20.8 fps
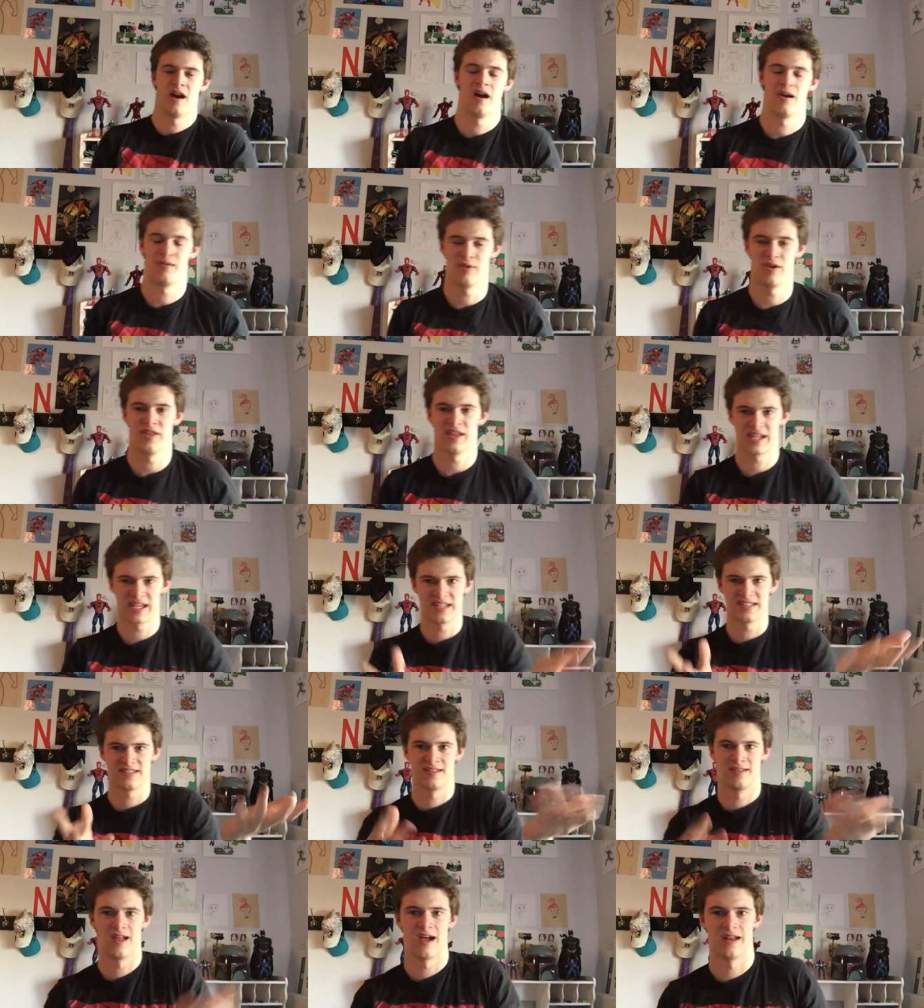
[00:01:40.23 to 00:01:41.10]
How well, they
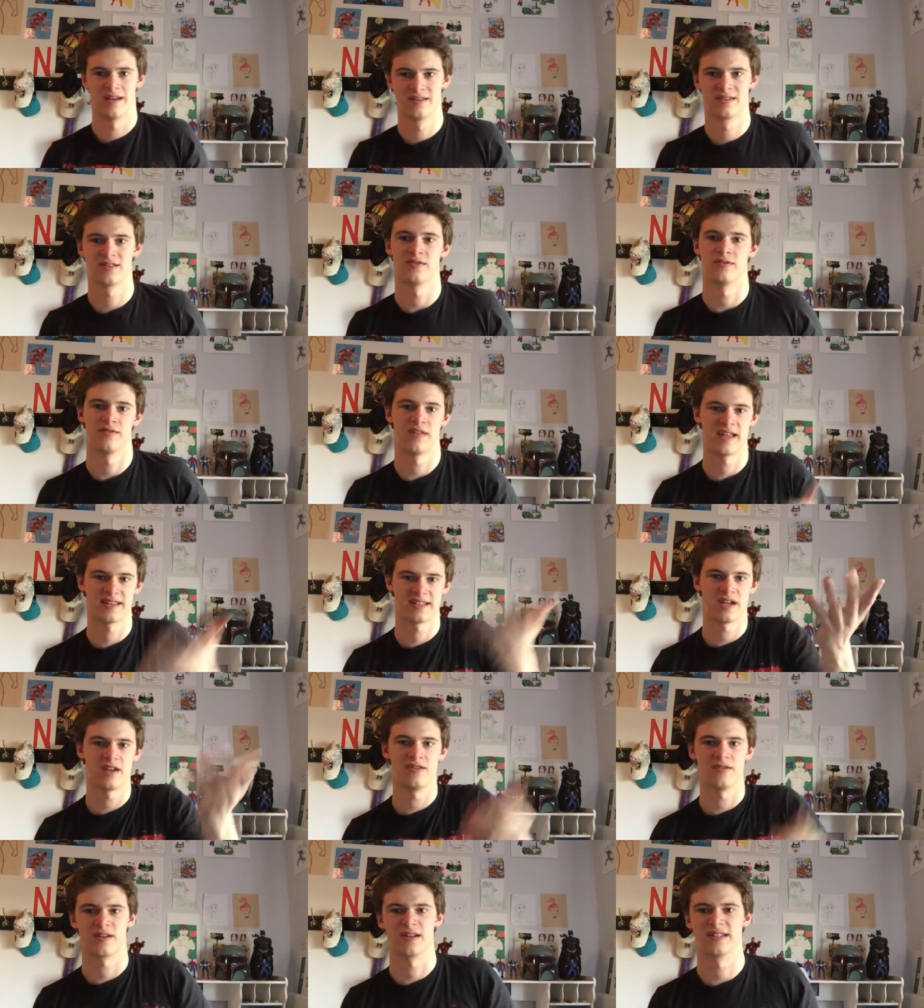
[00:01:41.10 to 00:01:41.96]
kiss a lot, so that's
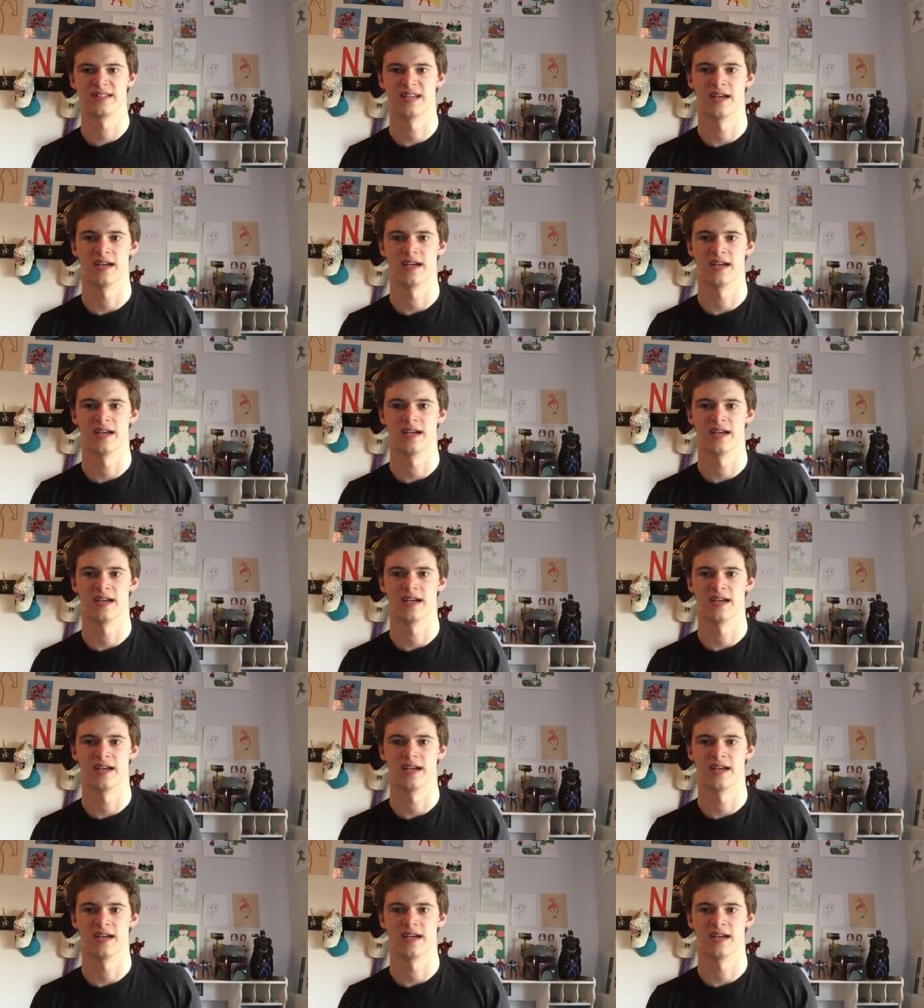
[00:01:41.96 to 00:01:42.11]
how you can